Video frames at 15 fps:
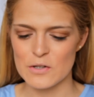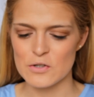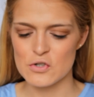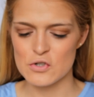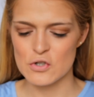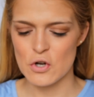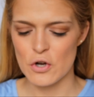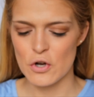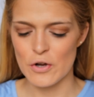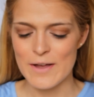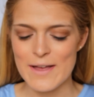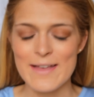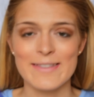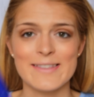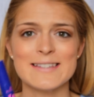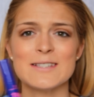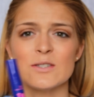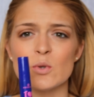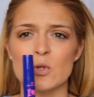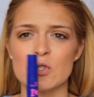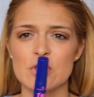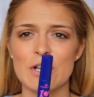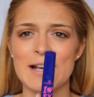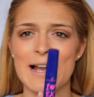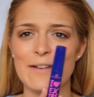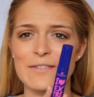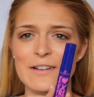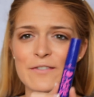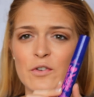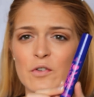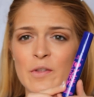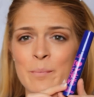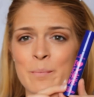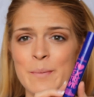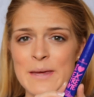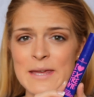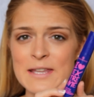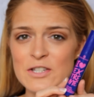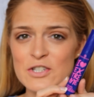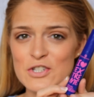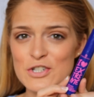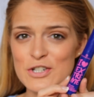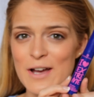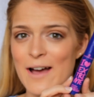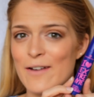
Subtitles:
So this is also lovely for the beach.